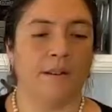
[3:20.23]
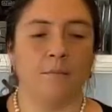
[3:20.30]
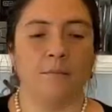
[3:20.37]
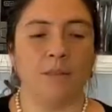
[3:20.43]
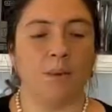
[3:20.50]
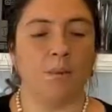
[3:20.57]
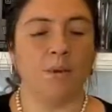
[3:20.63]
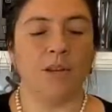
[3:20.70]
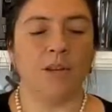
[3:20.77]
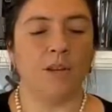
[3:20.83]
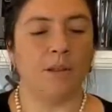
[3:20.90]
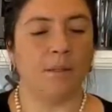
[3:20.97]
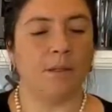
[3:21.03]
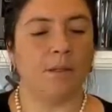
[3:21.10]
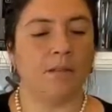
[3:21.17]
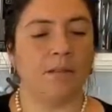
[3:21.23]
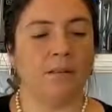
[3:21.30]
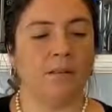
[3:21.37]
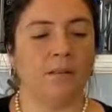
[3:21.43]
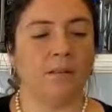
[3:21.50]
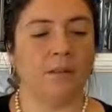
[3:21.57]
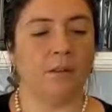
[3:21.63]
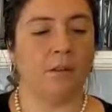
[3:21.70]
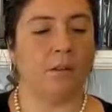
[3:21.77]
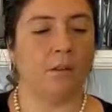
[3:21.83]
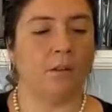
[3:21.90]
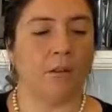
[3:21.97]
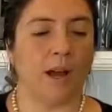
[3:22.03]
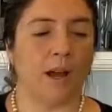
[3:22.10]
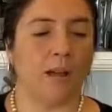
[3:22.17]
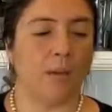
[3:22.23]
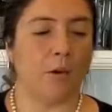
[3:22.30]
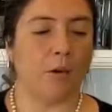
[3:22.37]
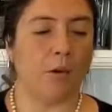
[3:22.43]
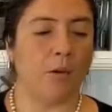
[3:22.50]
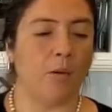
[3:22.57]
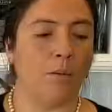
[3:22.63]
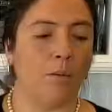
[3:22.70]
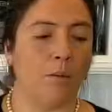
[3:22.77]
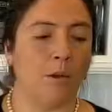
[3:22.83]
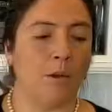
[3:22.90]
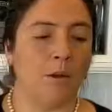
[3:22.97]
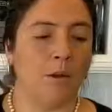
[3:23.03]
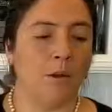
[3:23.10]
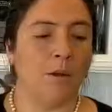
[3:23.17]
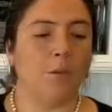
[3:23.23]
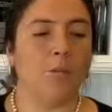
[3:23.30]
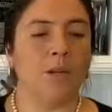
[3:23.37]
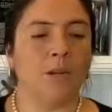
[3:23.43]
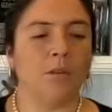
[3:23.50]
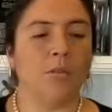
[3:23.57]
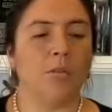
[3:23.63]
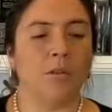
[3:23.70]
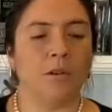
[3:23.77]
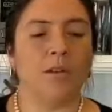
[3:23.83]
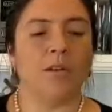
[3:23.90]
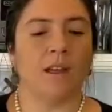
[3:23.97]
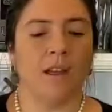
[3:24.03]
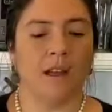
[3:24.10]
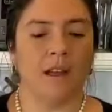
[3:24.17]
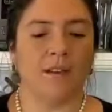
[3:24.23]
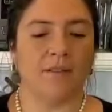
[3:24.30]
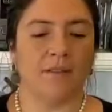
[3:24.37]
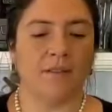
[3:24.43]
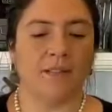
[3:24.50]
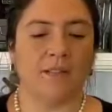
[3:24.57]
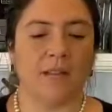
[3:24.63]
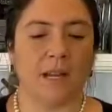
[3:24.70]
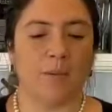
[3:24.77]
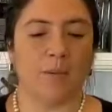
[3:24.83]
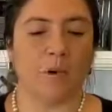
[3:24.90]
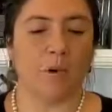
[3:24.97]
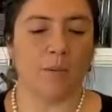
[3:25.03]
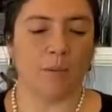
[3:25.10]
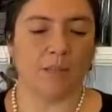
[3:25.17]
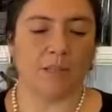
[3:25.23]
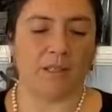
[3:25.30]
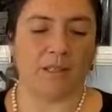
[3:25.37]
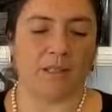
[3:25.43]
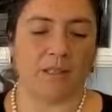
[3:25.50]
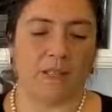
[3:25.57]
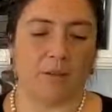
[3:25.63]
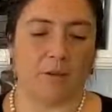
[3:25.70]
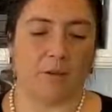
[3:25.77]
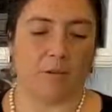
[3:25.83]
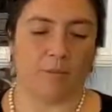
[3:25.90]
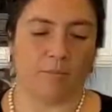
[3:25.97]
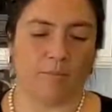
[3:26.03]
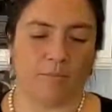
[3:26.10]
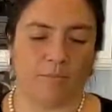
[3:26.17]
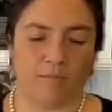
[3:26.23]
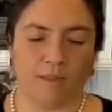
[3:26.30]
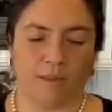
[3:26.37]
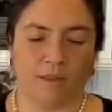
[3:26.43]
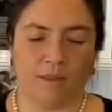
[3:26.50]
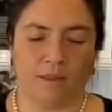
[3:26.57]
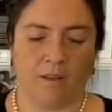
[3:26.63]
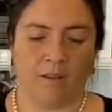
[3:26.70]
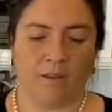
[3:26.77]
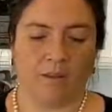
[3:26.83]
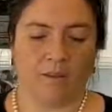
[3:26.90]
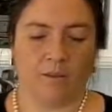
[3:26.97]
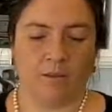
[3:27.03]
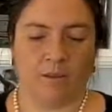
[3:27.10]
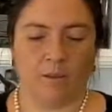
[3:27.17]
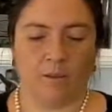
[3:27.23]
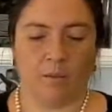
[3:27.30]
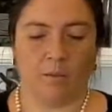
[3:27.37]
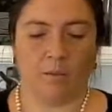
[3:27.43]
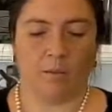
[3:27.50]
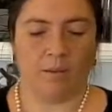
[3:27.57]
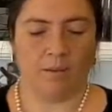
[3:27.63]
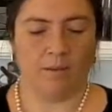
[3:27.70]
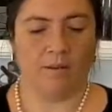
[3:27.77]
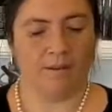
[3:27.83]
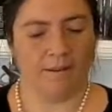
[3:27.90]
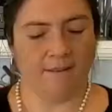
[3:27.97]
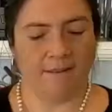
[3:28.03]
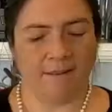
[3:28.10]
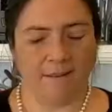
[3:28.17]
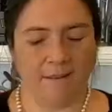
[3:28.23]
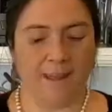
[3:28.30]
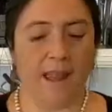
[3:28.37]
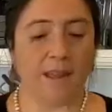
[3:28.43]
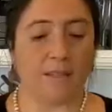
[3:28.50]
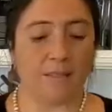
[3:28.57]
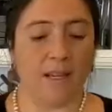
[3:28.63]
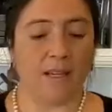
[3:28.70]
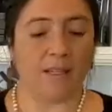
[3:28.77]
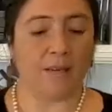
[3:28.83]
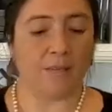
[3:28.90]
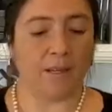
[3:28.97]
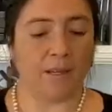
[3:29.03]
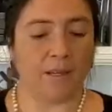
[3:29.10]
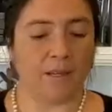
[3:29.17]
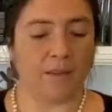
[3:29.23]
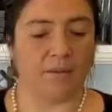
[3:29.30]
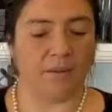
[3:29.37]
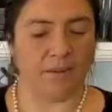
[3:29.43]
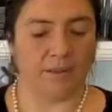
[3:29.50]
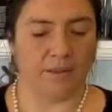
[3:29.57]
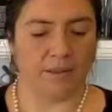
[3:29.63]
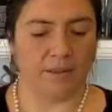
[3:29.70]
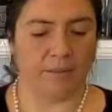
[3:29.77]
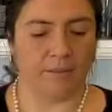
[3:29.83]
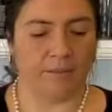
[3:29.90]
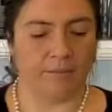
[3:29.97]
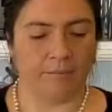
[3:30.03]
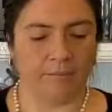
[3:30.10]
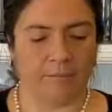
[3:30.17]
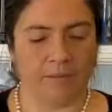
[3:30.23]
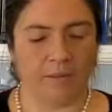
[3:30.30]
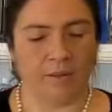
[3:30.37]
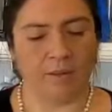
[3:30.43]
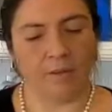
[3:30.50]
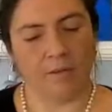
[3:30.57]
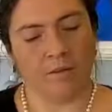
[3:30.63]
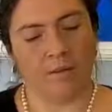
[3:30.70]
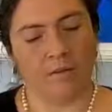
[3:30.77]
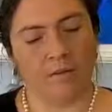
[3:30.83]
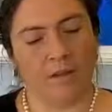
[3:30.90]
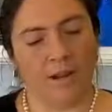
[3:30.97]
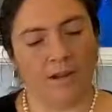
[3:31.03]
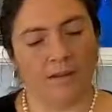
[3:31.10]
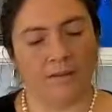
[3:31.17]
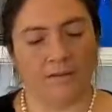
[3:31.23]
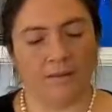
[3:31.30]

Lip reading: but we never, you know, at home, we do not have the same ovens that they do. So that makes a big difference. All right,